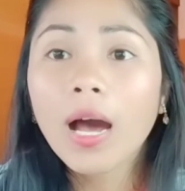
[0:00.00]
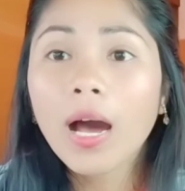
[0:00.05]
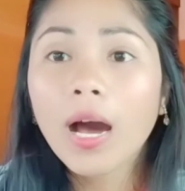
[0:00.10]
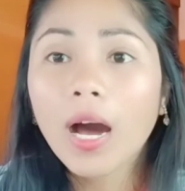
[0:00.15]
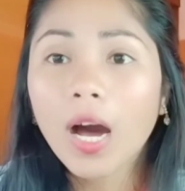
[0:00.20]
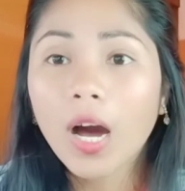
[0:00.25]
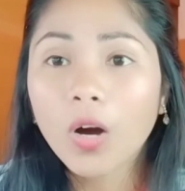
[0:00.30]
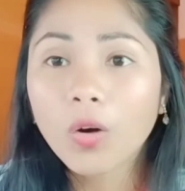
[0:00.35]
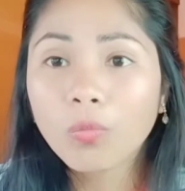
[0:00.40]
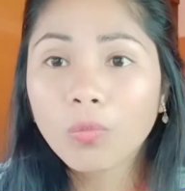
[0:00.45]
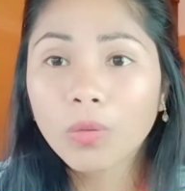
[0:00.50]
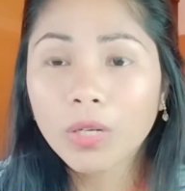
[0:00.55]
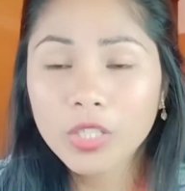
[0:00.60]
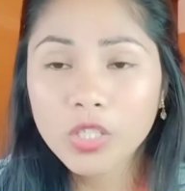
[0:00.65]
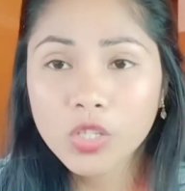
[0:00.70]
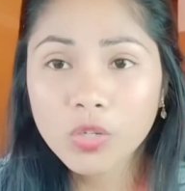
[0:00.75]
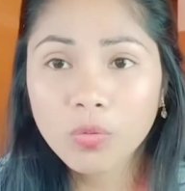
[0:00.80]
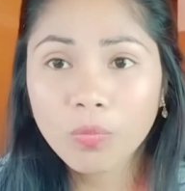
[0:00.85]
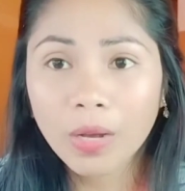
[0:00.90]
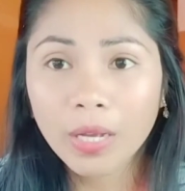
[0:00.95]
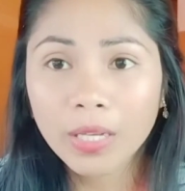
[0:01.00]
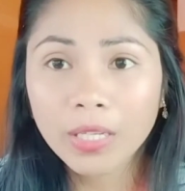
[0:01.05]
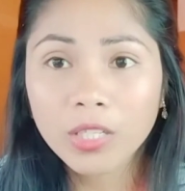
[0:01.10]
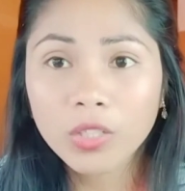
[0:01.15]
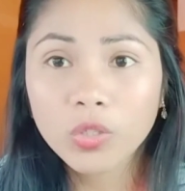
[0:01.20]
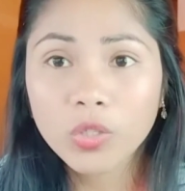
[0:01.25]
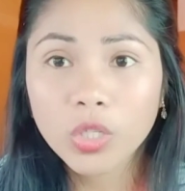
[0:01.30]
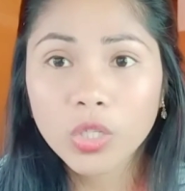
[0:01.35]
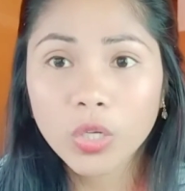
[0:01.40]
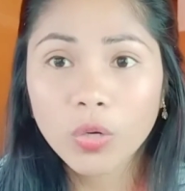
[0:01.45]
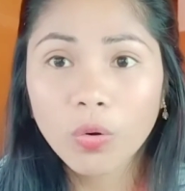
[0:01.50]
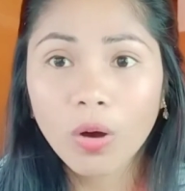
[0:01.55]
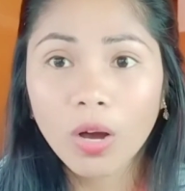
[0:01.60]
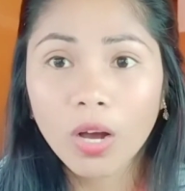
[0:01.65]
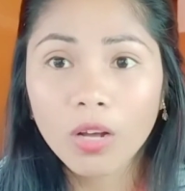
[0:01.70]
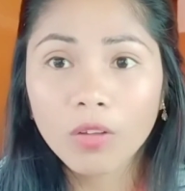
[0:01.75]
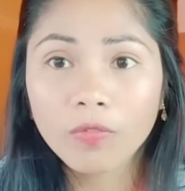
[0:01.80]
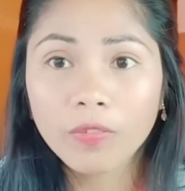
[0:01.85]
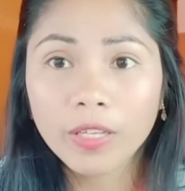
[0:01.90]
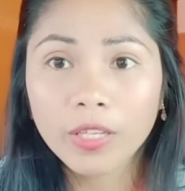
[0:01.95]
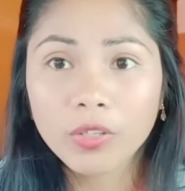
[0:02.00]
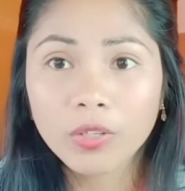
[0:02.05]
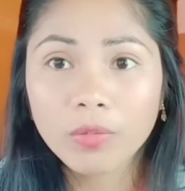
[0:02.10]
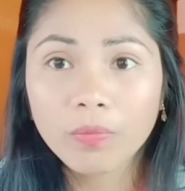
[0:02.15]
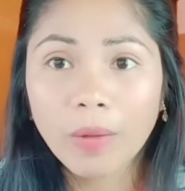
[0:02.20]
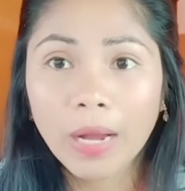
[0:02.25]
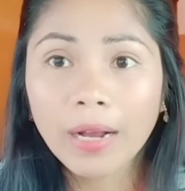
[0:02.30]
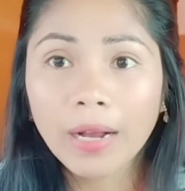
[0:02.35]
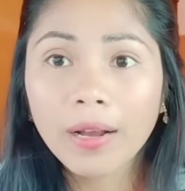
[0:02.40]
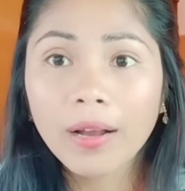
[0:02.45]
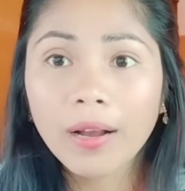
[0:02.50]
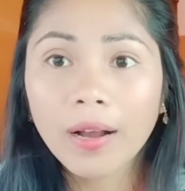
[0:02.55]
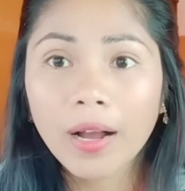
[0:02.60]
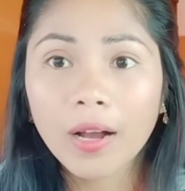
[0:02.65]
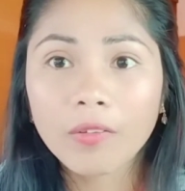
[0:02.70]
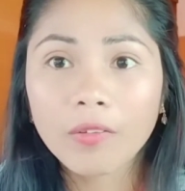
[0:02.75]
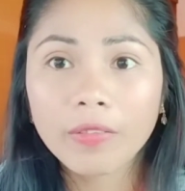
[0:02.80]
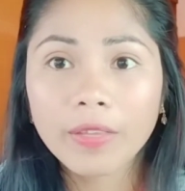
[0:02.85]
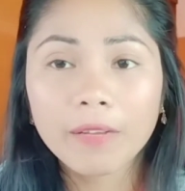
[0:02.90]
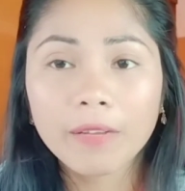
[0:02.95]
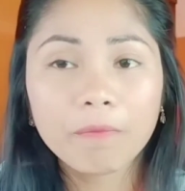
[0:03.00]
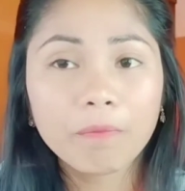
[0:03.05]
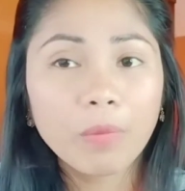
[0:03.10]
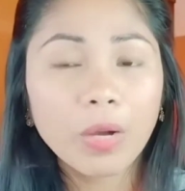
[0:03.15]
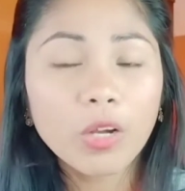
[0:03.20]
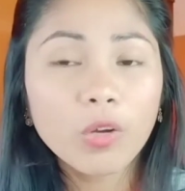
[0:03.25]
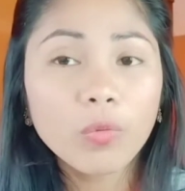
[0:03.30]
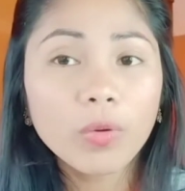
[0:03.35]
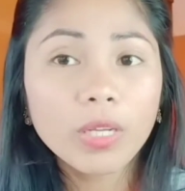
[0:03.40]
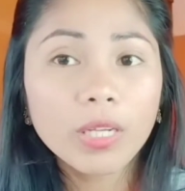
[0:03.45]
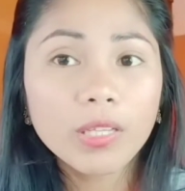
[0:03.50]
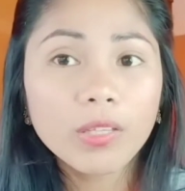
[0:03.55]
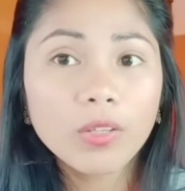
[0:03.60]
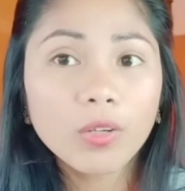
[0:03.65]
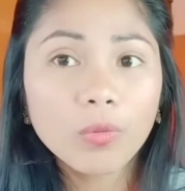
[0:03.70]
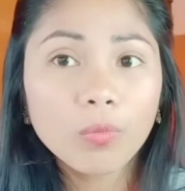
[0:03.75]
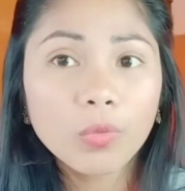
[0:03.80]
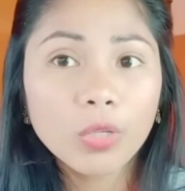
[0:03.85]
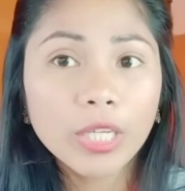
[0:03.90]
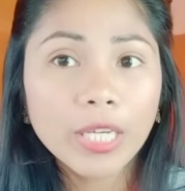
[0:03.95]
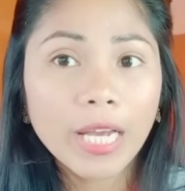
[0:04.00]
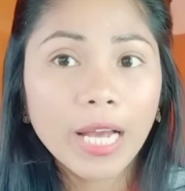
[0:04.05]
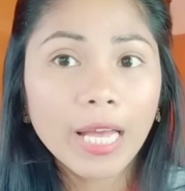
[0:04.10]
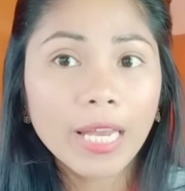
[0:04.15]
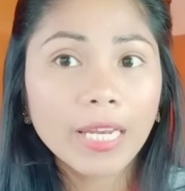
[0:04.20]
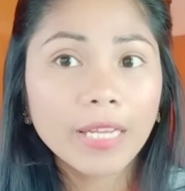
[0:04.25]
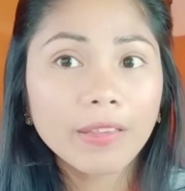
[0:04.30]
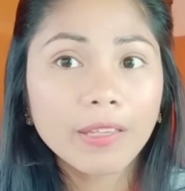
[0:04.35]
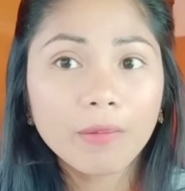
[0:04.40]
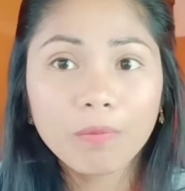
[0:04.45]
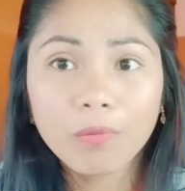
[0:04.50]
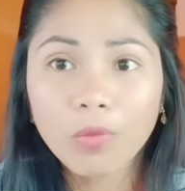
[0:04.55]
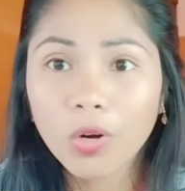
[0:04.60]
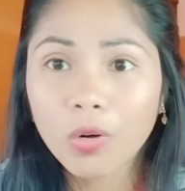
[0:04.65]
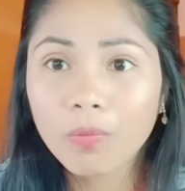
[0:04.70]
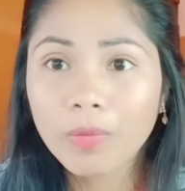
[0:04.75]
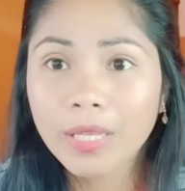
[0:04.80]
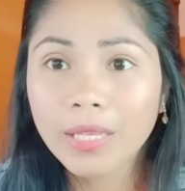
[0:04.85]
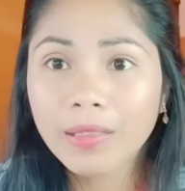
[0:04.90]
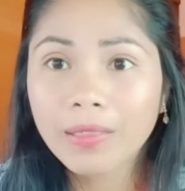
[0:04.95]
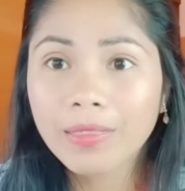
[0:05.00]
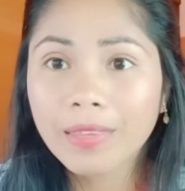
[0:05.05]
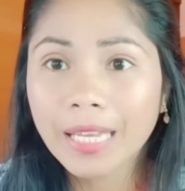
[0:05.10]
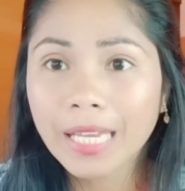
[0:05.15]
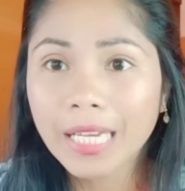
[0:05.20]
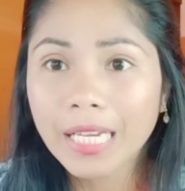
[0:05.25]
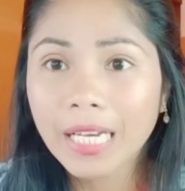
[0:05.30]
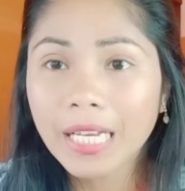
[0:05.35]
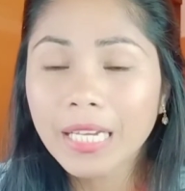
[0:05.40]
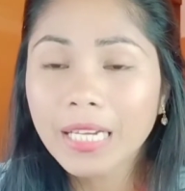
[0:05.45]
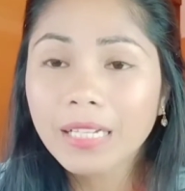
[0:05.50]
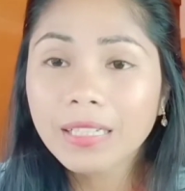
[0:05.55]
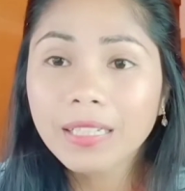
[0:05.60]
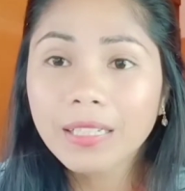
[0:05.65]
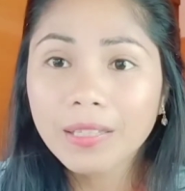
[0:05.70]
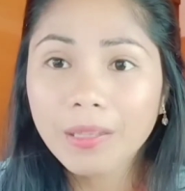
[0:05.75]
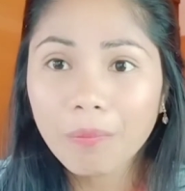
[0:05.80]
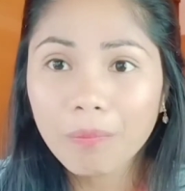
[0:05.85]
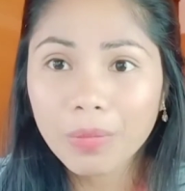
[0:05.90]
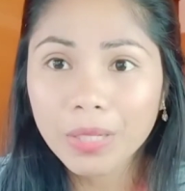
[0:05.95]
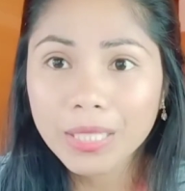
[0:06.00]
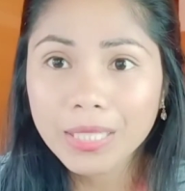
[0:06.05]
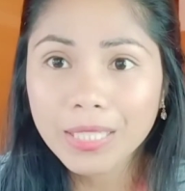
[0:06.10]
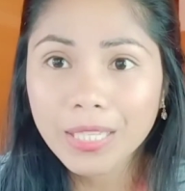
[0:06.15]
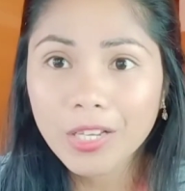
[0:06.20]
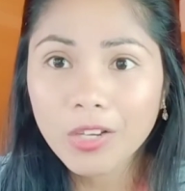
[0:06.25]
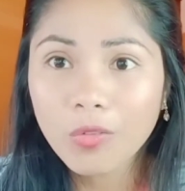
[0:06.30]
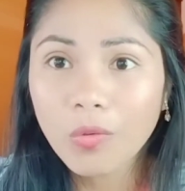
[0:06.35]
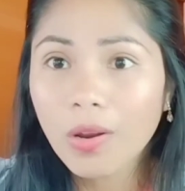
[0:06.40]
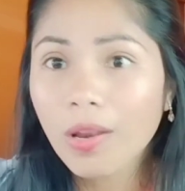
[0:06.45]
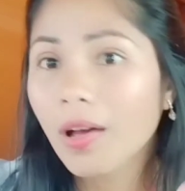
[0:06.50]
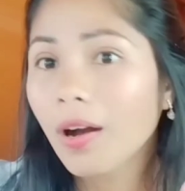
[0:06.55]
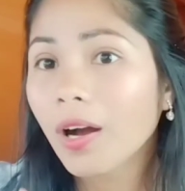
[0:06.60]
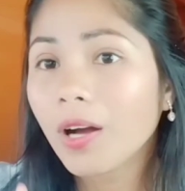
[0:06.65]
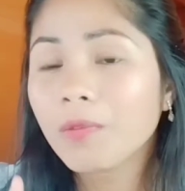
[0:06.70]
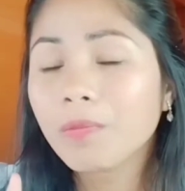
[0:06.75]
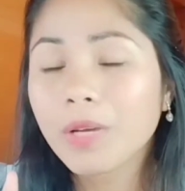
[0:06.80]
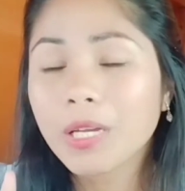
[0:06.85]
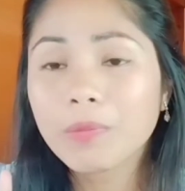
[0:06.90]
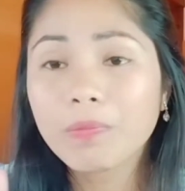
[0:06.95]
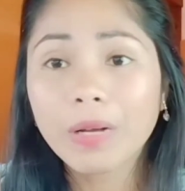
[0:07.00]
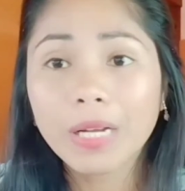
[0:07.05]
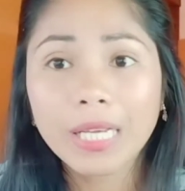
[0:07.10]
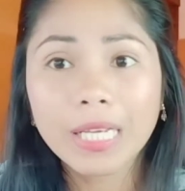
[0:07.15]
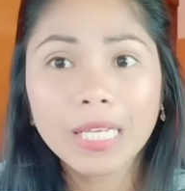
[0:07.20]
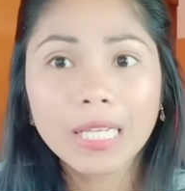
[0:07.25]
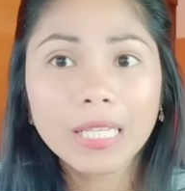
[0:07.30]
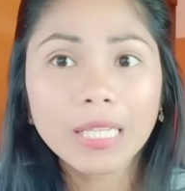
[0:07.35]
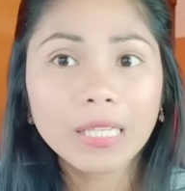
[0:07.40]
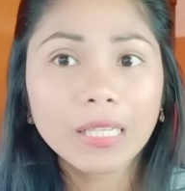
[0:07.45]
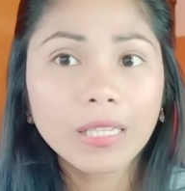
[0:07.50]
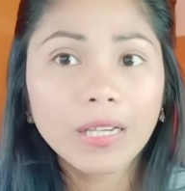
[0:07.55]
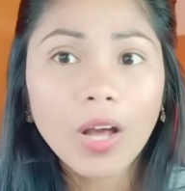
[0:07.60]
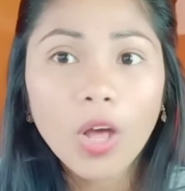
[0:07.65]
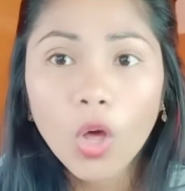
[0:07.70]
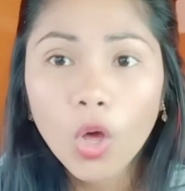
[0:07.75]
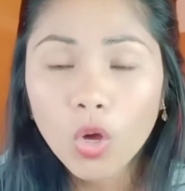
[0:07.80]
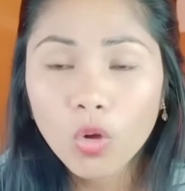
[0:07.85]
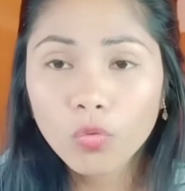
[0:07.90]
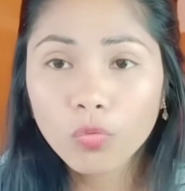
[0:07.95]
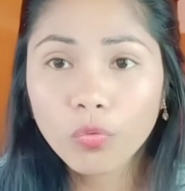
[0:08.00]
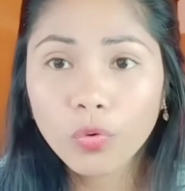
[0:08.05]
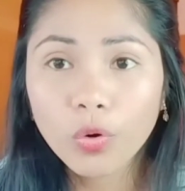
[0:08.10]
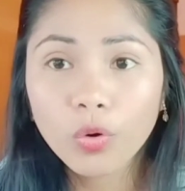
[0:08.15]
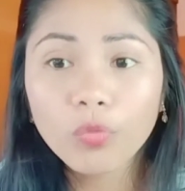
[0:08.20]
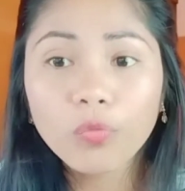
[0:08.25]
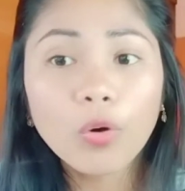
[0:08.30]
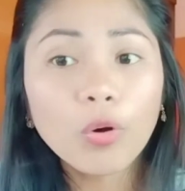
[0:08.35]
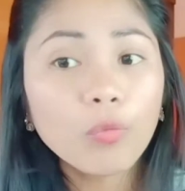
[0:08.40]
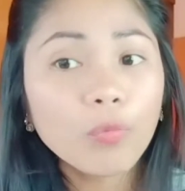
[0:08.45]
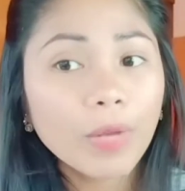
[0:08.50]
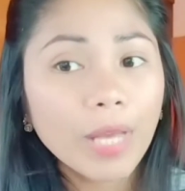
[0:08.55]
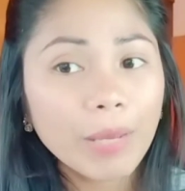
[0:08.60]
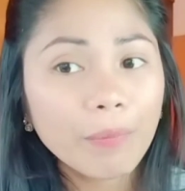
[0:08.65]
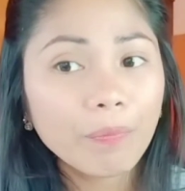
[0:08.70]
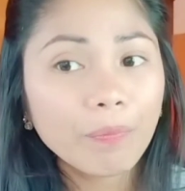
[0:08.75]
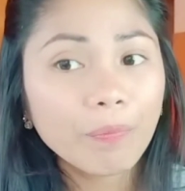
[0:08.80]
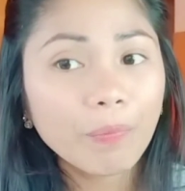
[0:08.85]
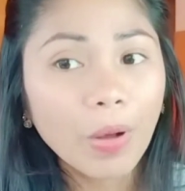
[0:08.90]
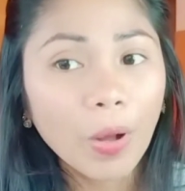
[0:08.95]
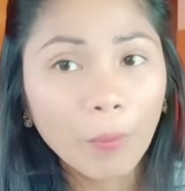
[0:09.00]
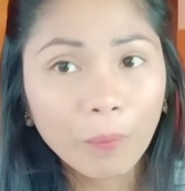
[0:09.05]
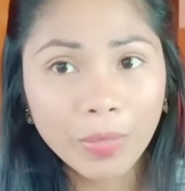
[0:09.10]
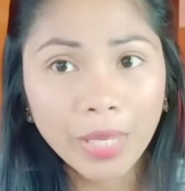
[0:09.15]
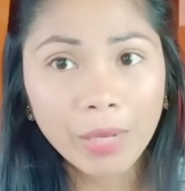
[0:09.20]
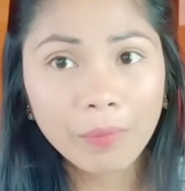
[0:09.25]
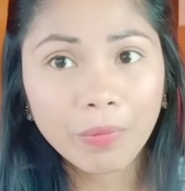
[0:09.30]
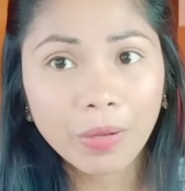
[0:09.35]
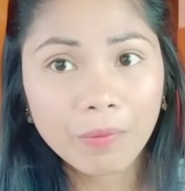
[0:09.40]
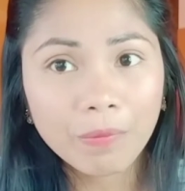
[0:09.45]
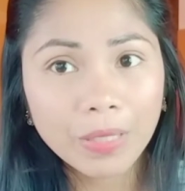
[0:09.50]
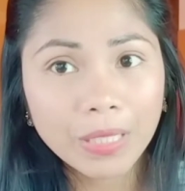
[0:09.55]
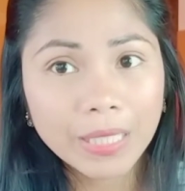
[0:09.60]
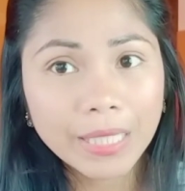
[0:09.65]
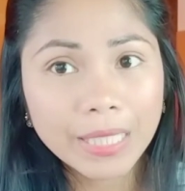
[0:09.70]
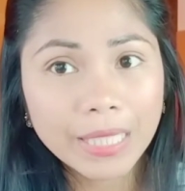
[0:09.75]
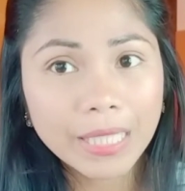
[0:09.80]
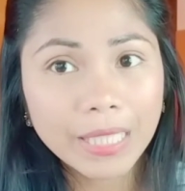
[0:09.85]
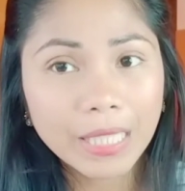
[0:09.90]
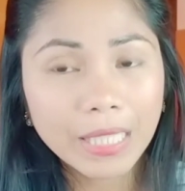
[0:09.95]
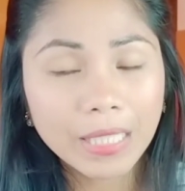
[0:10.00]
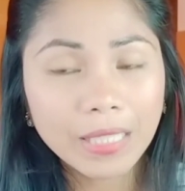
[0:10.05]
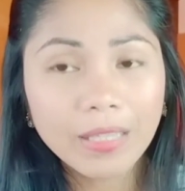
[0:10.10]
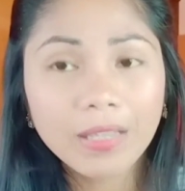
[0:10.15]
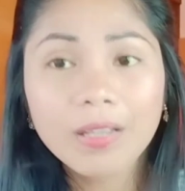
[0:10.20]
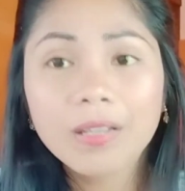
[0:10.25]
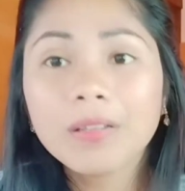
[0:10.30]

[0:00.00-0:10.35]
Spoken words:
how much money do you have in your bank account. And pag withdraw mo yan, at the moment na yan ang natapat sa'yo, wala kang maipakitang proof of capability,